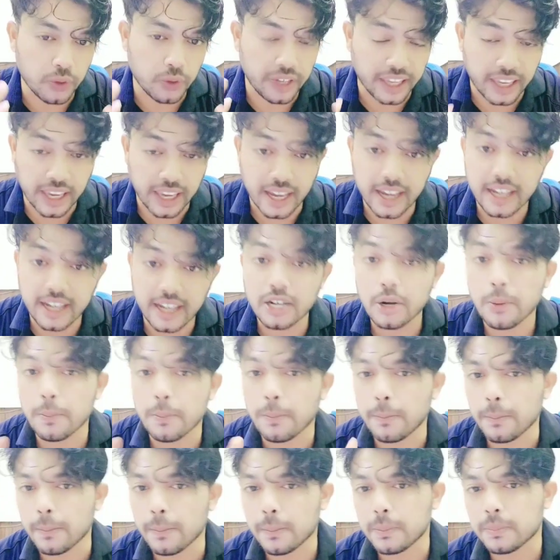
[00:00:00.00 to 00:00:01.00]
can
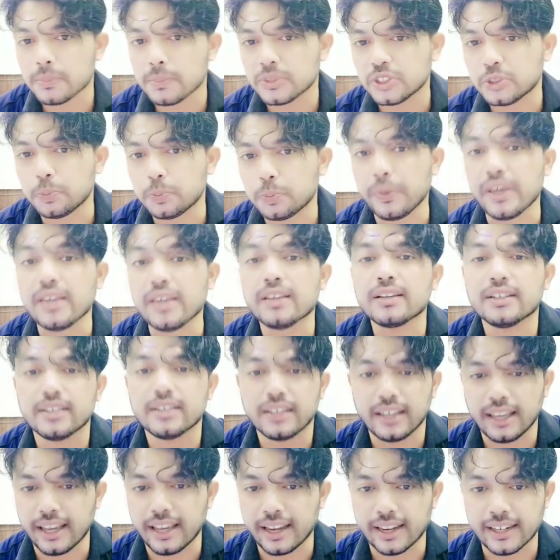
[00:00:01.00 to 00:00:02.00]
speak
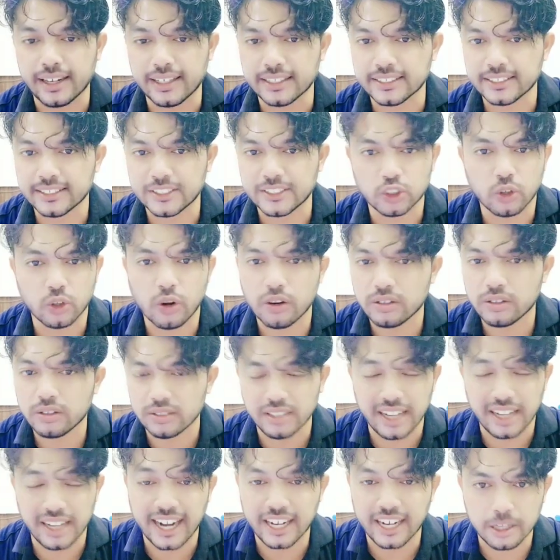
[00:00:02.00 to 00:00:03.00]
English.
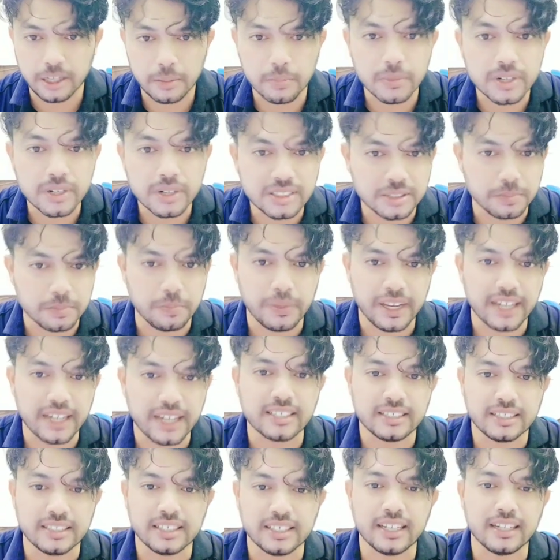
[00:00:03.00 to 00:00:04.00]
Not that much big
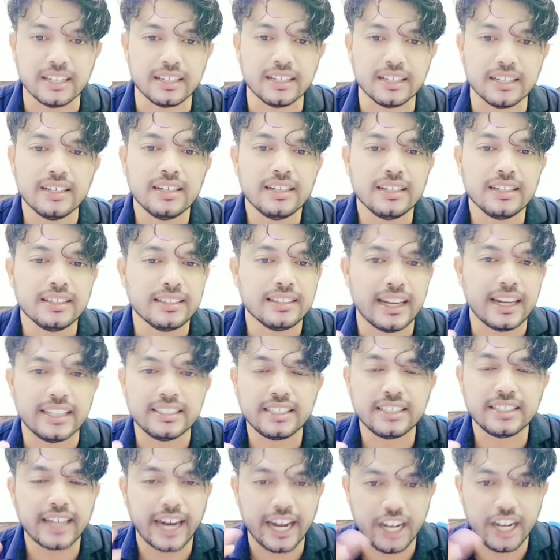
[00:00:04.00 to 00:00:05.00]
deal. That
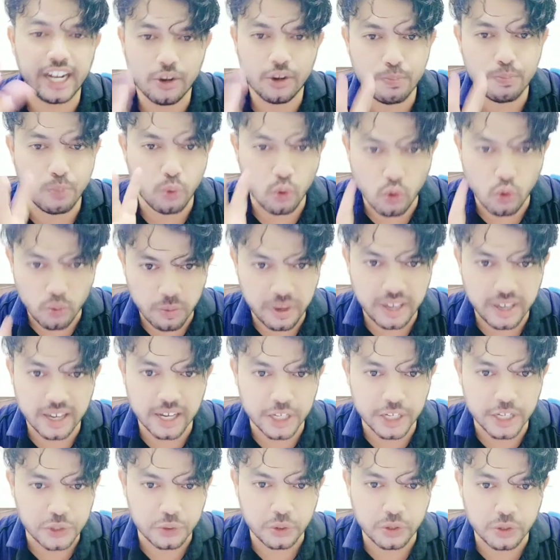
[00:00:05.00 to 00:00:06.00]
is a kind of phobia,
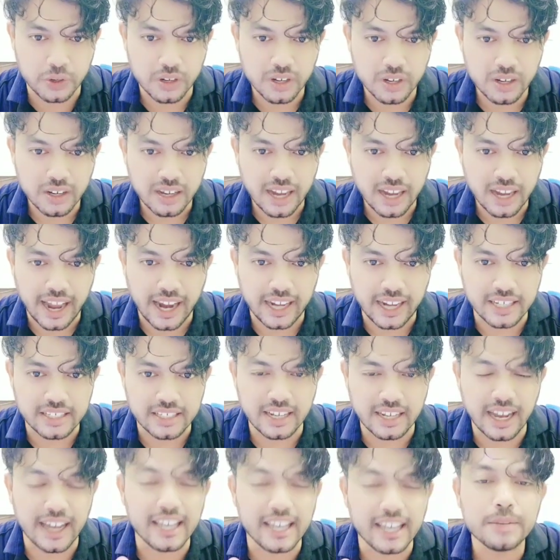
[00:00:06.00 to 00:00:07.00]

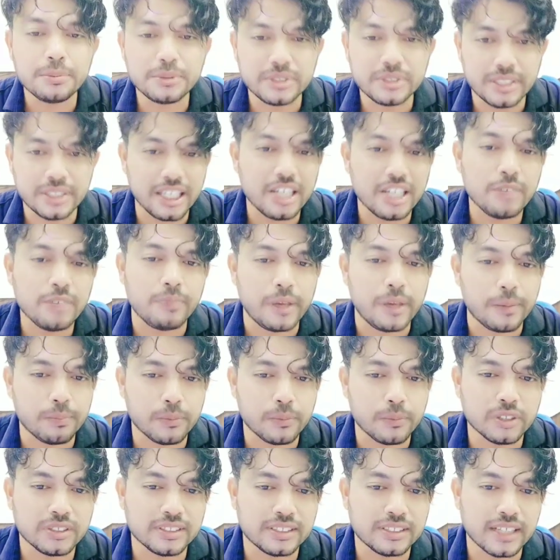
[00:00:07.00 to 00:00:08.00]
and I have seen
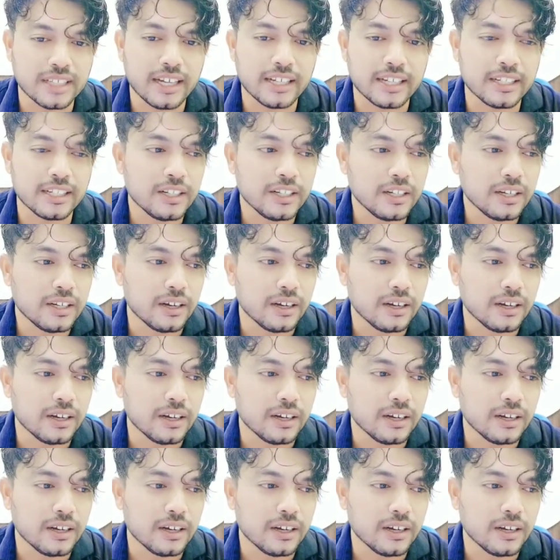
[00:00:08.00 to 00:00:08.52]
people's are